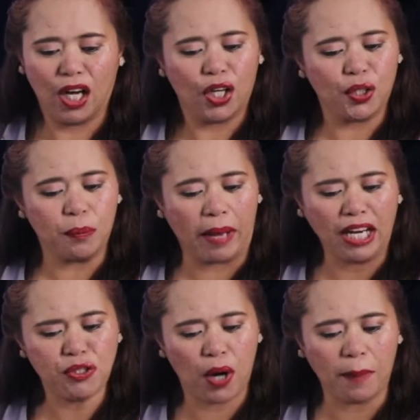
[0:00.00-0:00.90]
You may
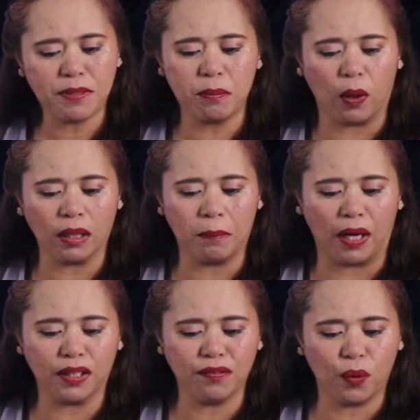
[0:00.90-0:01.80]
drop small
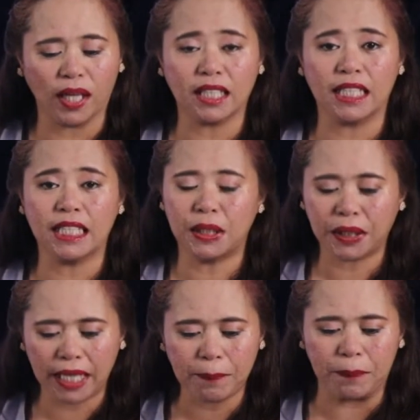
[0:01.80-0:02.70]
amount of water to
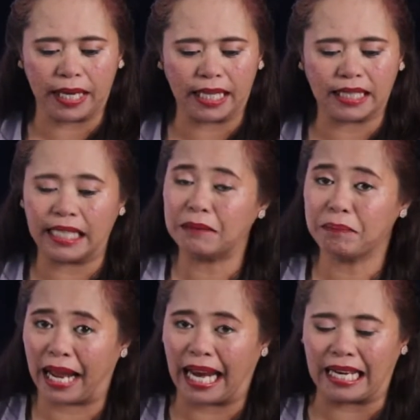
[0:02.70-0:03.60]
keep it in
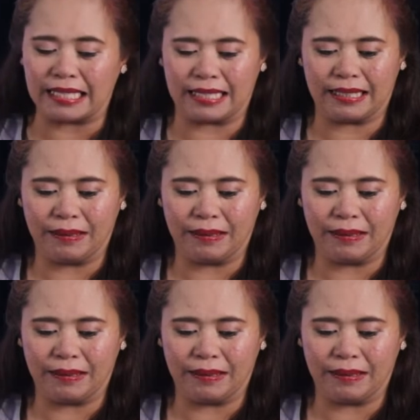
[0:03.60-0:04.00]
place.